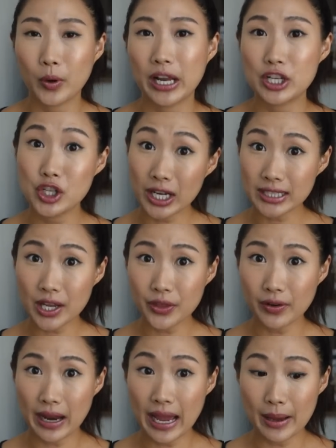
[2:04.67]
When I checked out
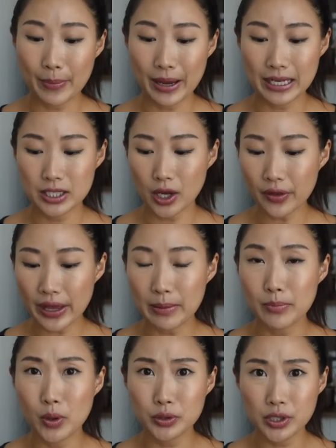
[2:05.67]
their app, I saw
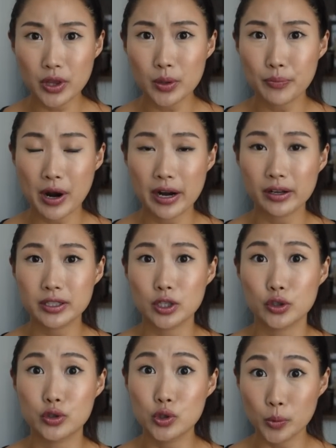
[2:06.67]
that most of their products
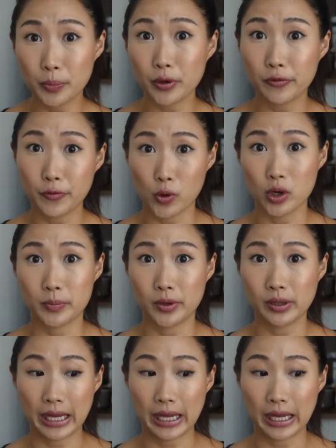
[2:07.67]
are super affordable.